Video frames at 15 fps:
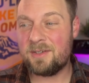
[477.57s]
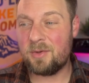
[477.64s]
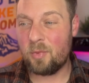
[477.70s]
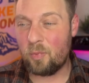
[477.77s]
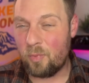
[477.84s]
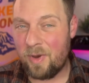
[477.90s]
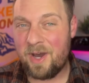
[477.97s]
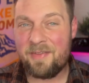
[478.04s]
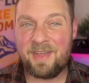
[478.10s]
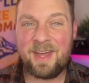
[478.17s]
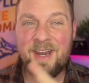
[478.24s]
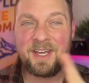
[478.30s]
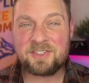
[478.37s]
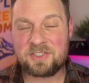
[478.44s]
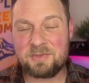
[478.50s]
while
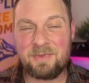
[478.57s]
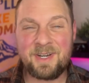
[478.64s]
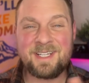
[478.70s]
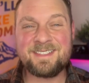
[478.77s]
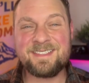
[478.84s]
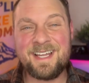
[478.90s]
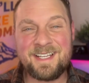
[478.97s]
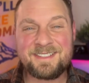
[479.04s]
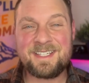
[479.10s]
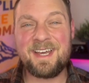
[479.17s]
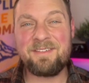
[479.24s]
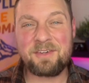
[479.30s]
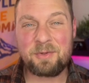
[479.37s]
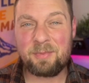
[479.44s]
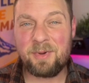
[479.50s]
that extra money is nice to have in your